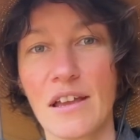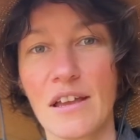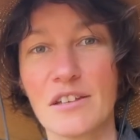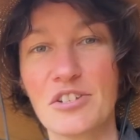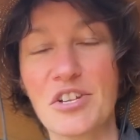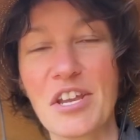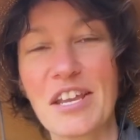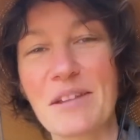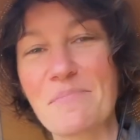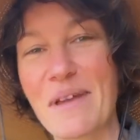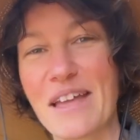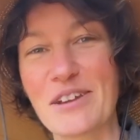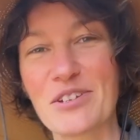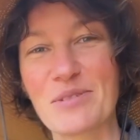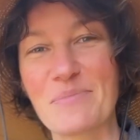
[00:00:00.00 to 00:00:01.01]
chicken
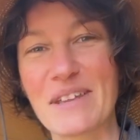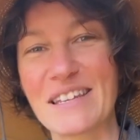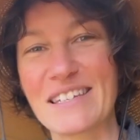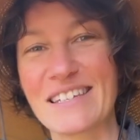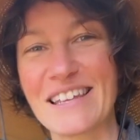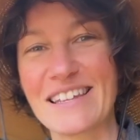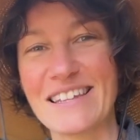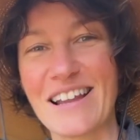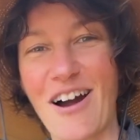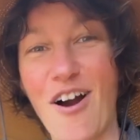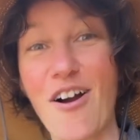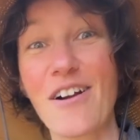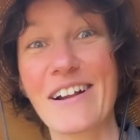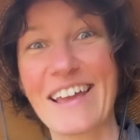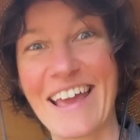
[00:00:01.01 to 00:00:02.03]
management in
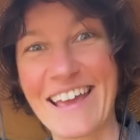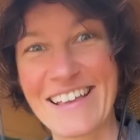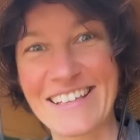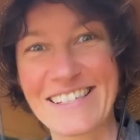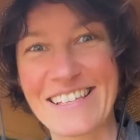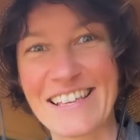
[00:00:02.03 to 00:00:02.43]
our case